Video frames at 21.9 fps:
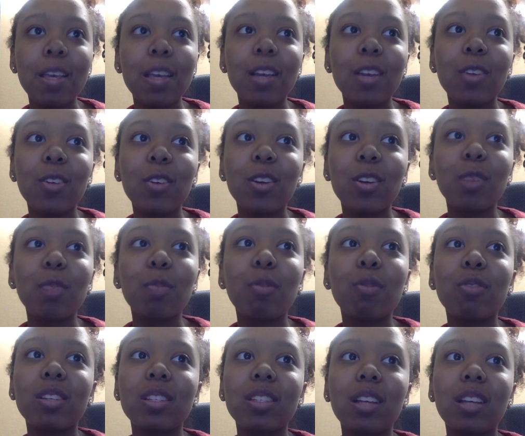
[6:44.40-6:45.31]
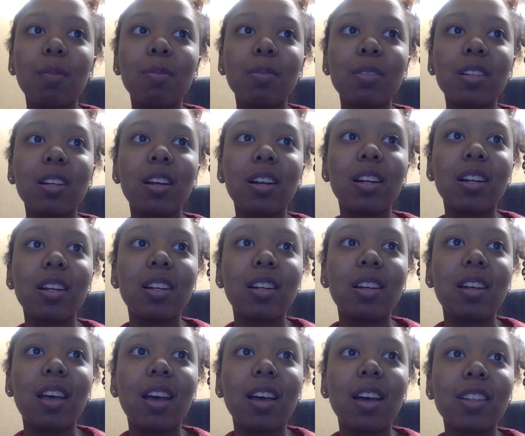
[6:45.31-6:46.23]
In order to prevent cybersecurity
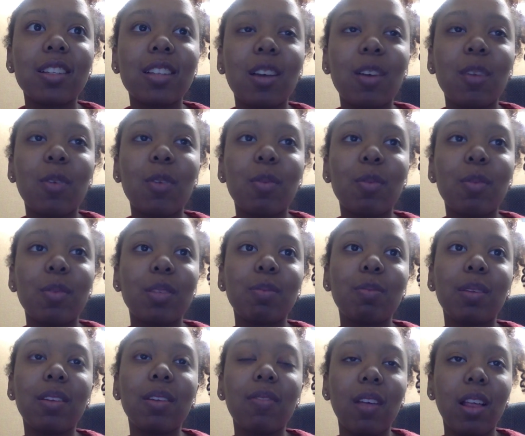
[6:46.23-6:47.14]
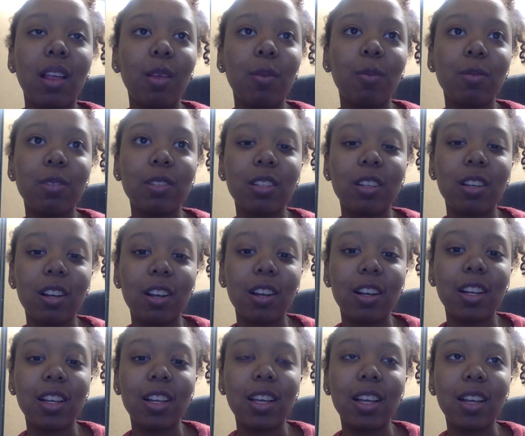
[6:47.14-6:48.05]
attacks, software must be developed with
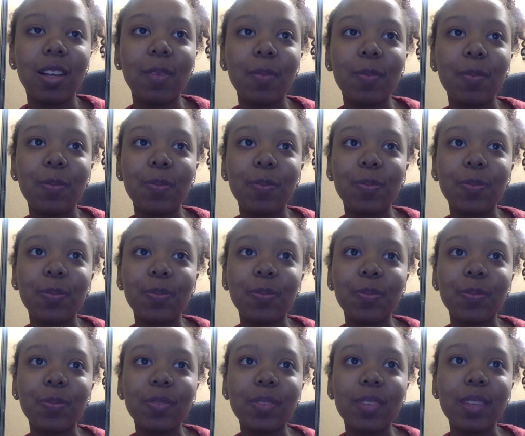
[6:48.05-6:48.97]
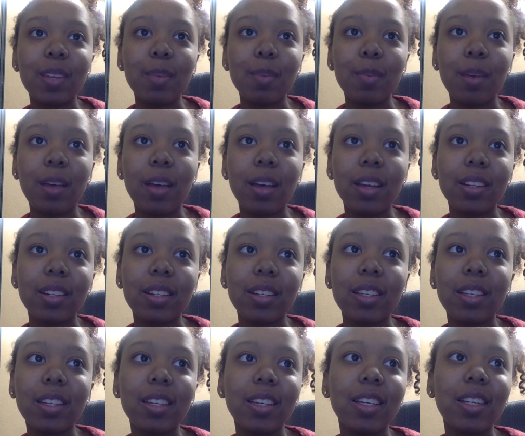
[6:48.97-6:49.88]
security in mind.
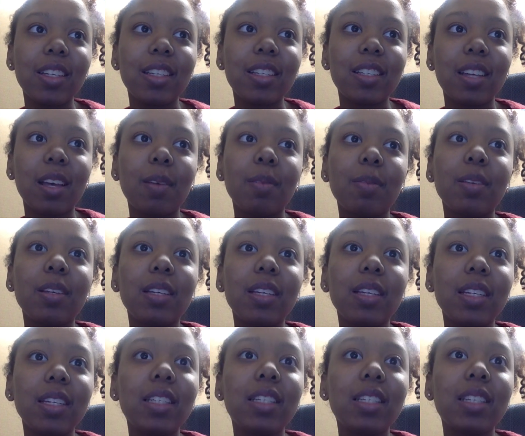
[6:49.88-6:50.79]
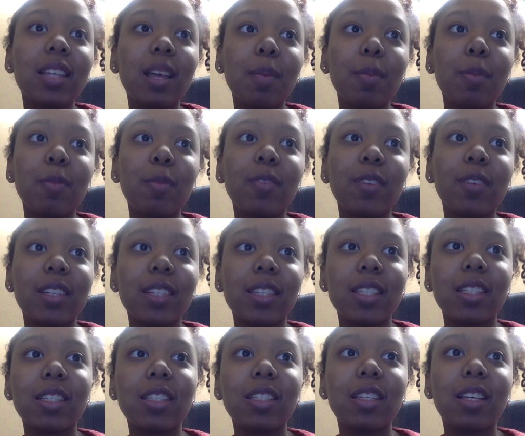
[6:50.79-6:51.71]
Each step and
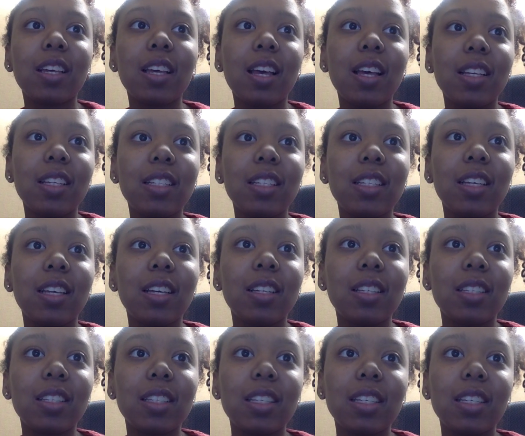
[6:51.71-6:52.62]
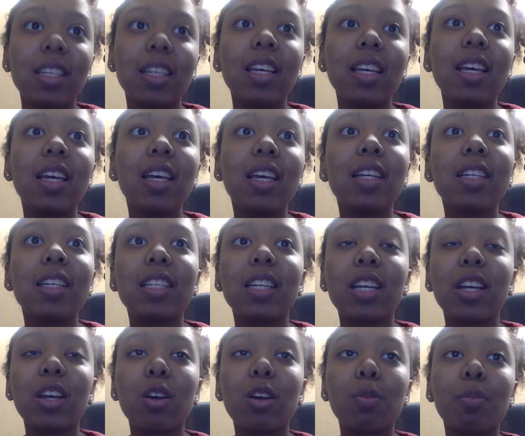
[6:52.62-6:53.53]
phase of the SDLC should
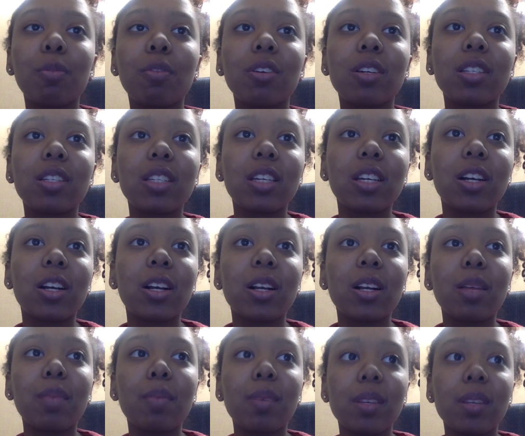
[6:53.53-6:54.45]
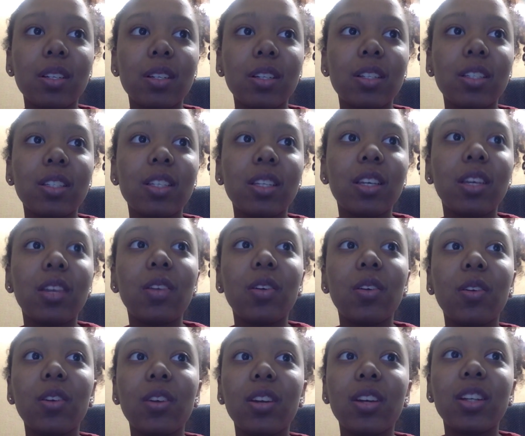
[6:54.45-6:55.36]
incorporate security measures in
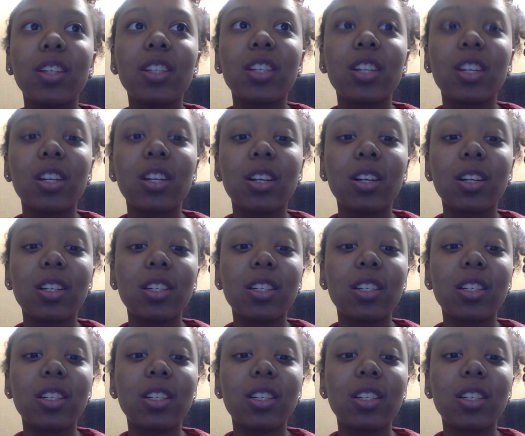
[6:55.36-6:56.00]
order to ensure